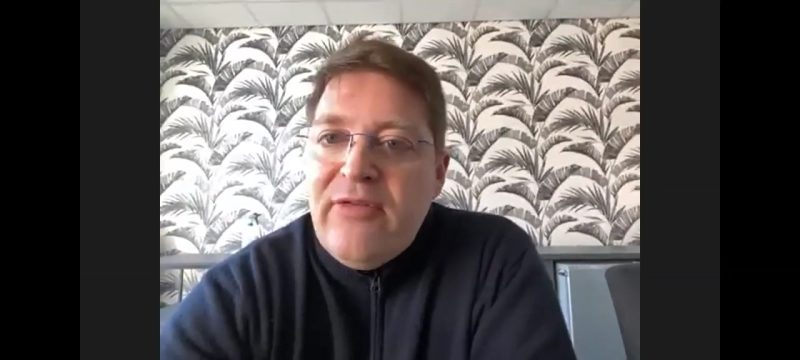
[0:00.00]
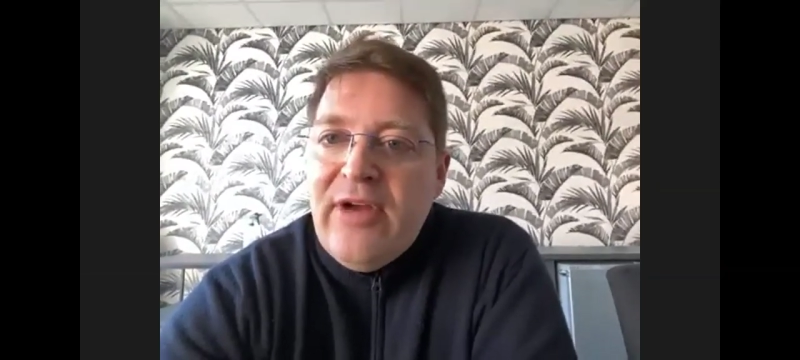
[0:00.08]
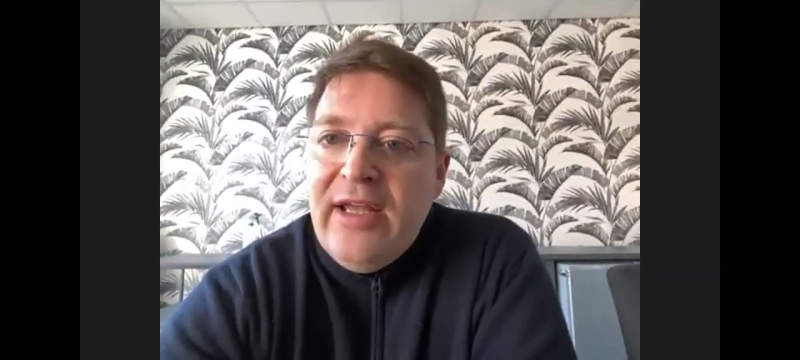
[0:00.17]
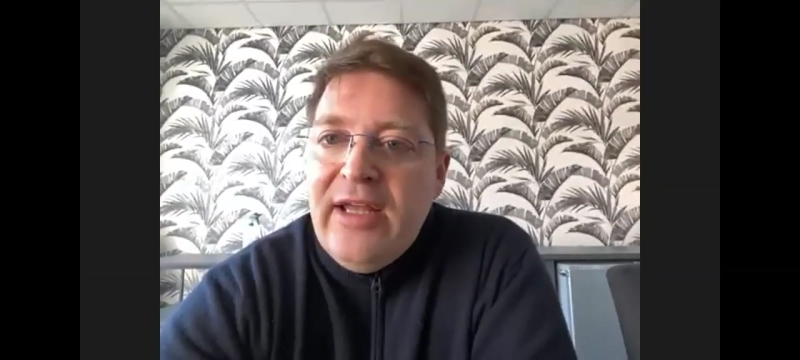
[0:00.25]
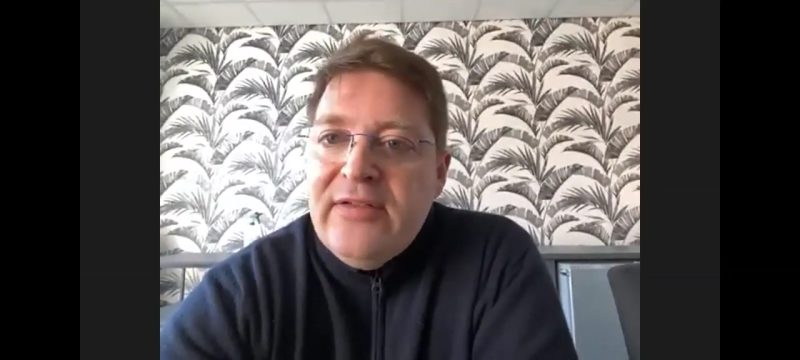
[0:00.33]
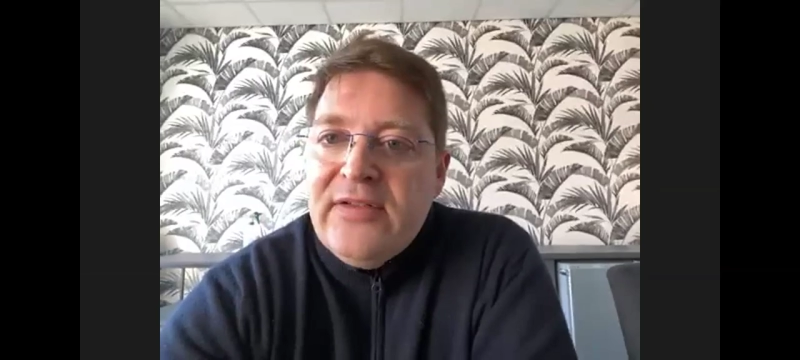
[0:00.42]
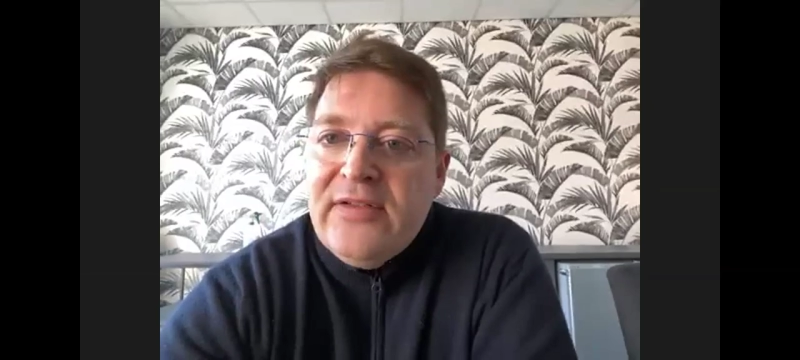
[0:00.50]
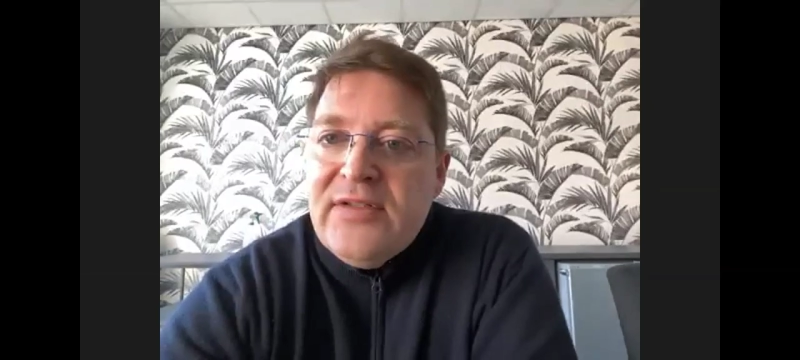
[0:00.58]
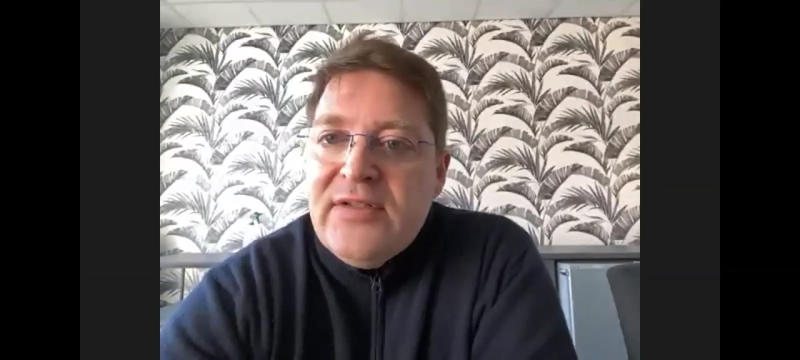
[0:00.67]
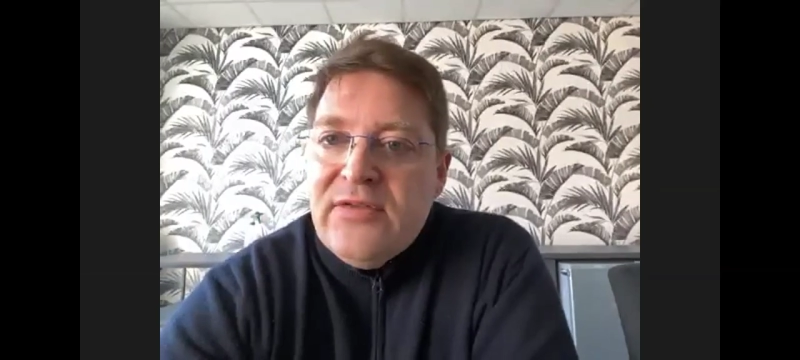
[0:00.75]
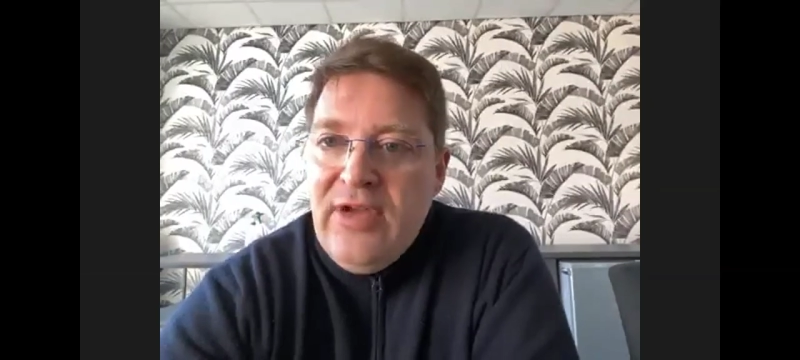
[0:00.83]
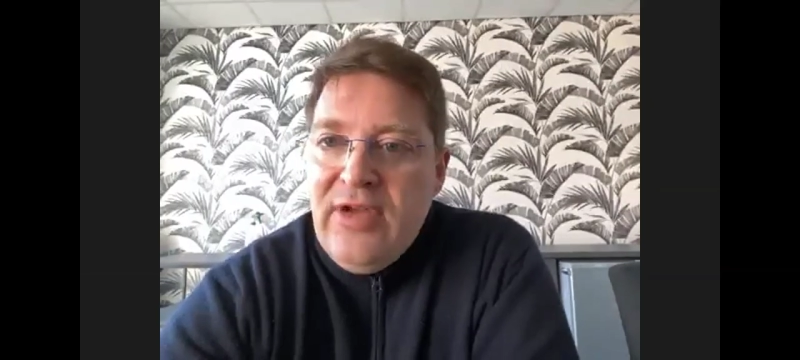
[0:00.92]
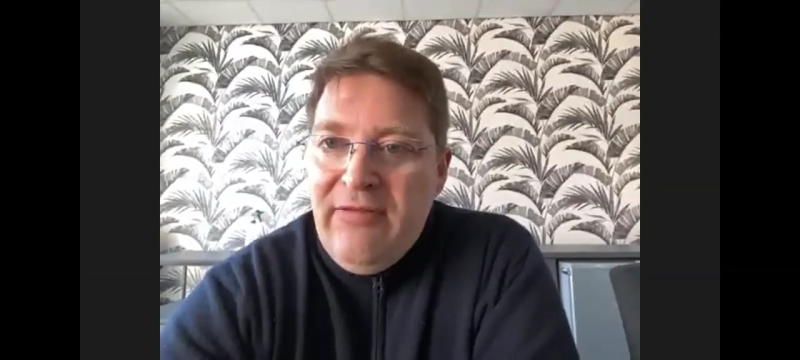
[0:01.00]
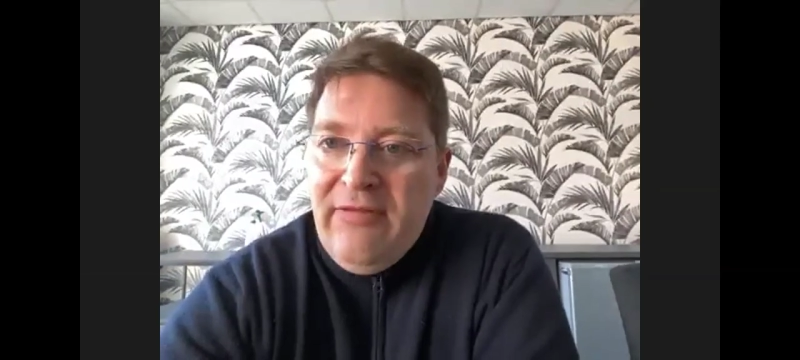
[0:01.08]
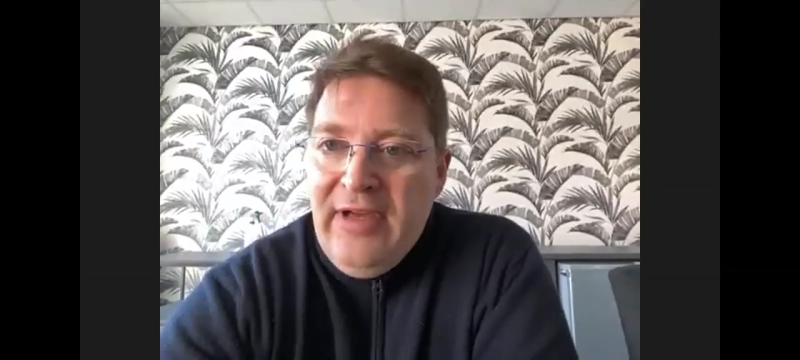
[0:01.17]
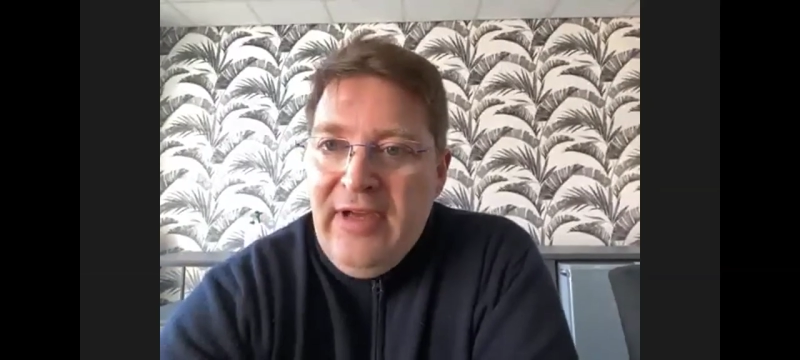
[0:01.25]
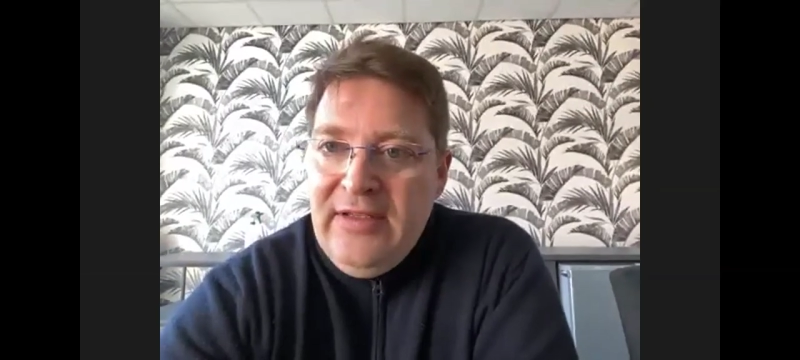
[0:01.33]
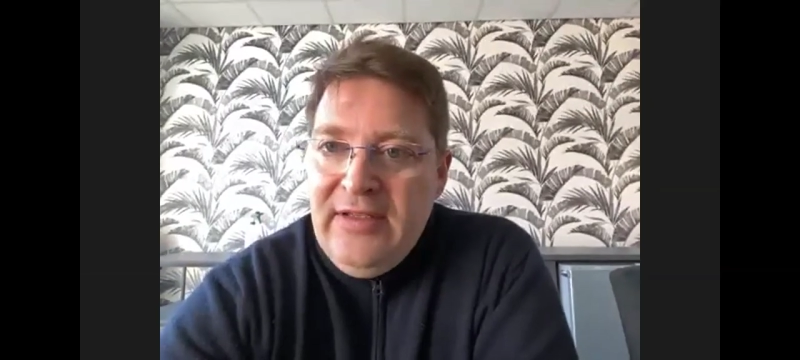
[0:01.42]
rands through
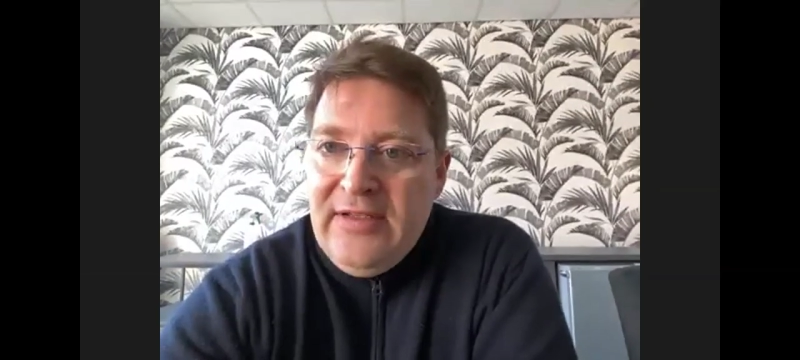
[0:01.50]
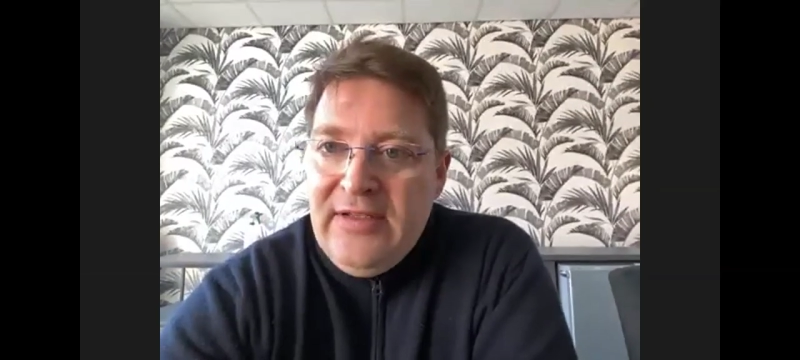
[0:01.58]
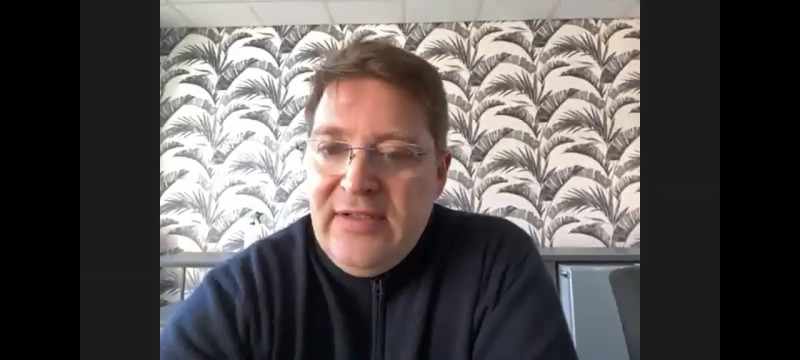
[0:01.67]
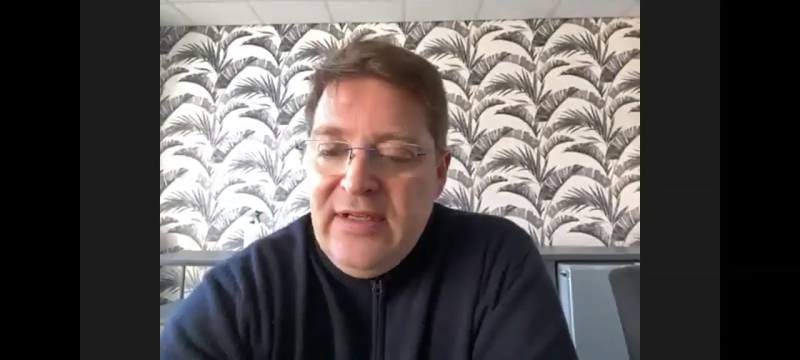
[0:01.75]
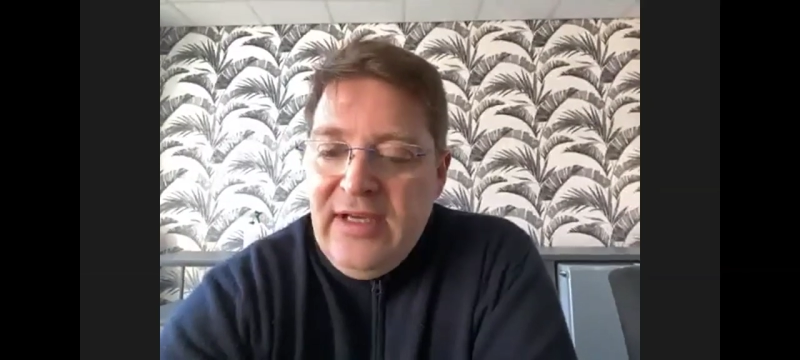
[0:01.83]
FX,